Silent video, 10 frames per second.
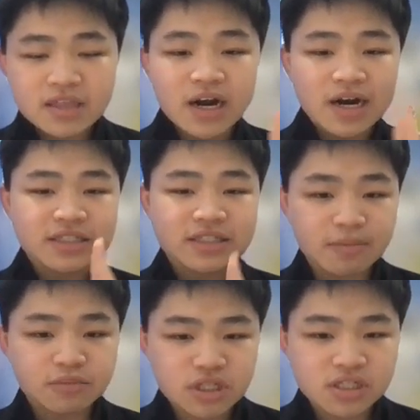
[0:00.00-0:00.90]
their
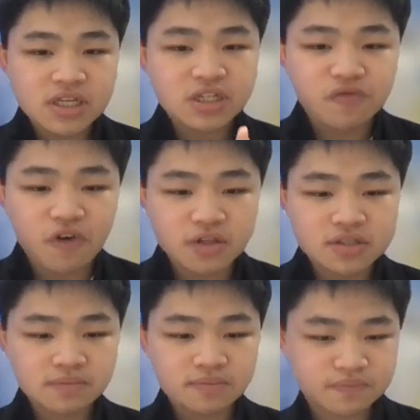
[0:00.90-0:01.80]
assumptions is
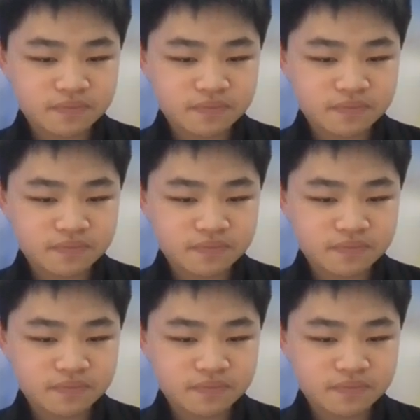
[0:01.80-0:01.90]
false.